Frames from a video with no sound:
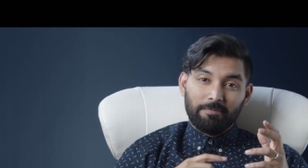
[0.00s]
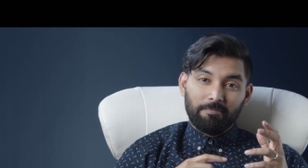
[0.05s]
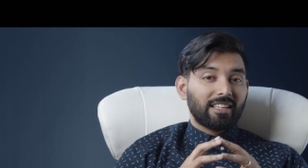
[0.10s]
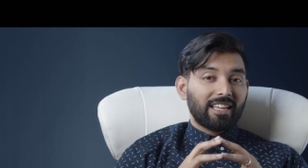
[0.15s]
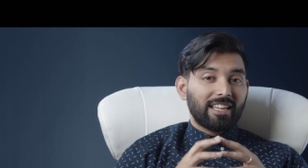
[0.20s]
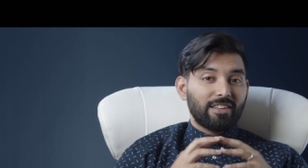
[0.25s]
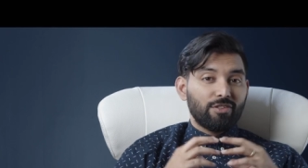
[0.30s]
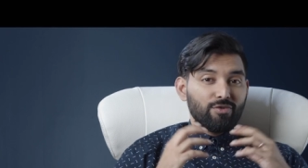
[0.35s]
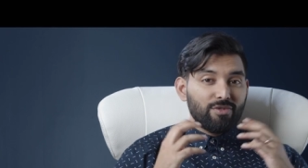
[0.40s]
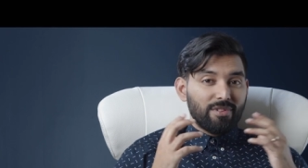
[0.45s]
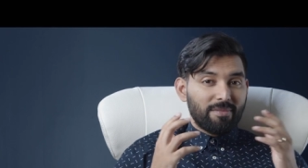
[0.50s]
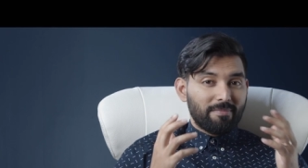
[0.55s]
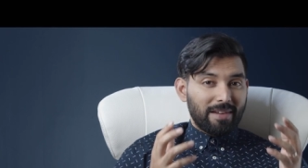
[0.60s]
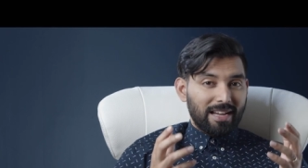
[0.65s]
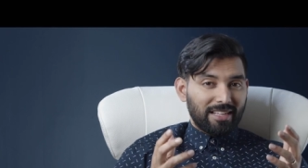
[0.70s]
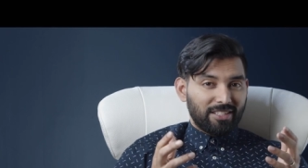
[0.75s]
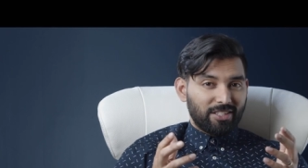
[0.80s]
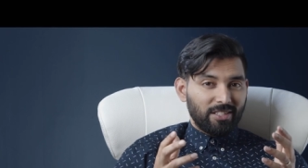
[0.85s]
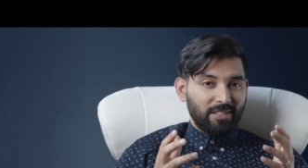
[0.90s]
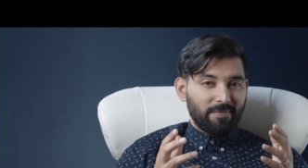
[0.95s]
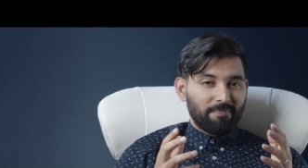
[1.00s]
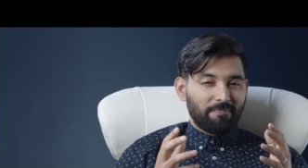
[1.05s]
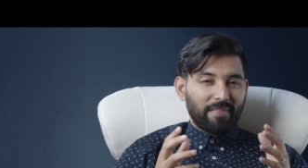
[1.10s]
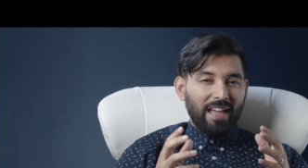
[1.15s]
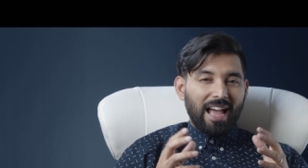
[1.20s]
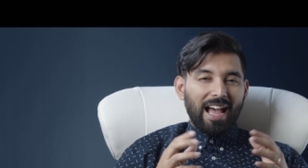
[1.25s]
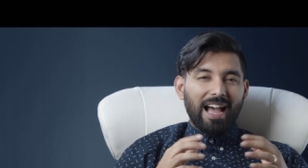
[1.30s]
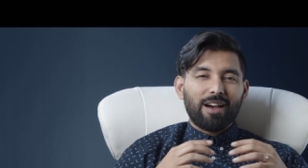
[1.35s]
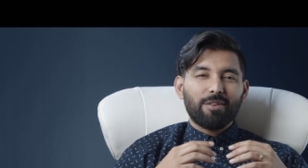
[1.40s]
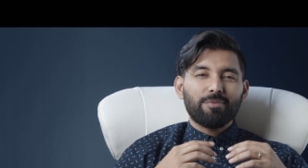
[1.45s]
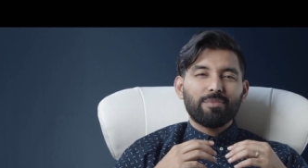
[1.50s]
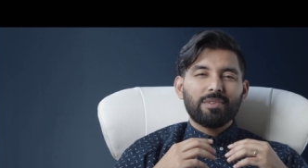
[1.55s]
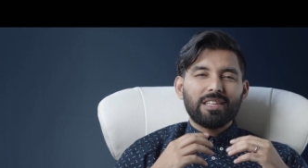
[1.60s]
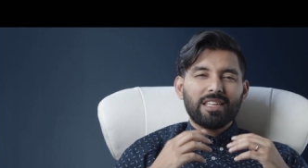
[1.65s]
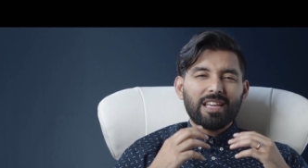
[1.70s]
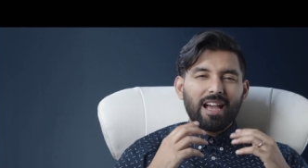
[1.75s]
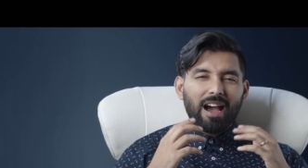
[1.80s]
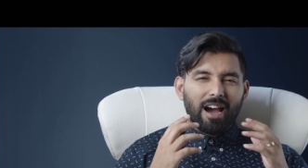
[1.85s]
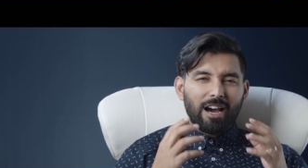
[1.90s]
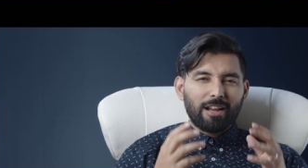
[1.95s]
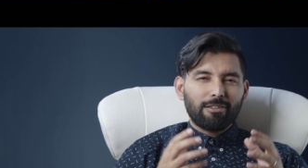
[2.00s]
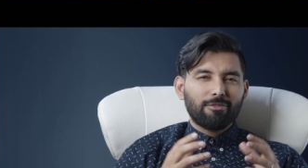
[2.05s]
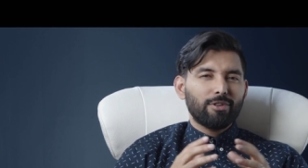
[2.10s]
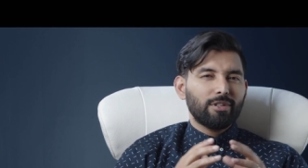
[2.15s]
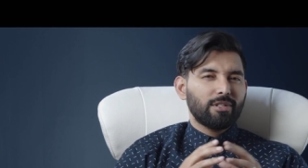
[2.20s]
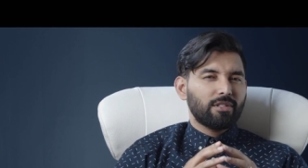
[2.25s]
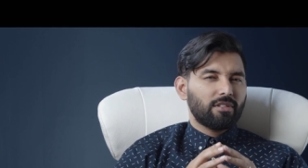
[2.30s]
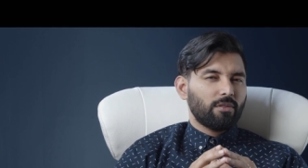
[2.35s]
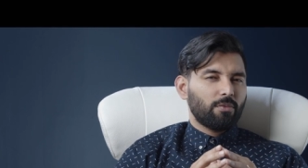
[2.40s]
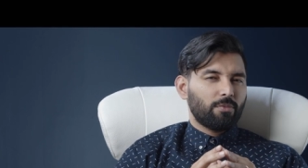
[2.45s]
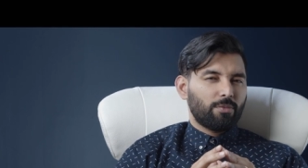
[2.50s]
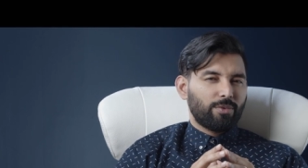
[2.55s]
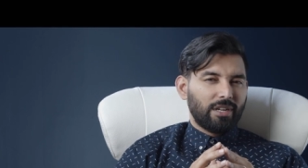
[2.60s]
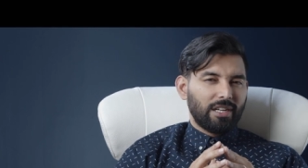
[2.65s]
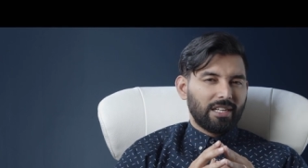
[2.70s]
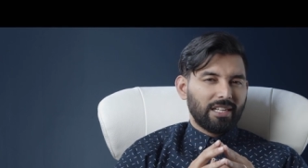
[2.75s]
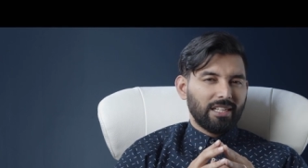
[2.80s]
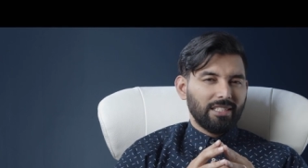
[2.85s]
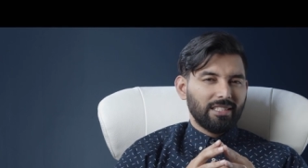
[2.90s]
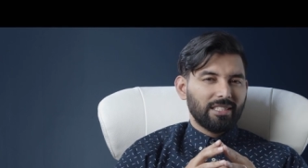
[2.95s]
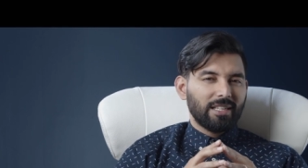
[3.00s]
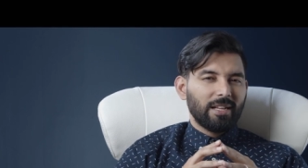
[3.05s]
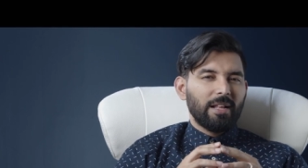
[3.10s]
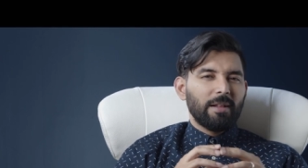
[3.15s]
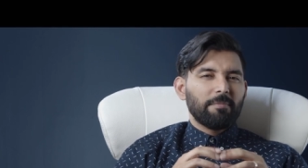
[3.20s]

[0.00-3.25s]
Can you imagine how many hundreds of workers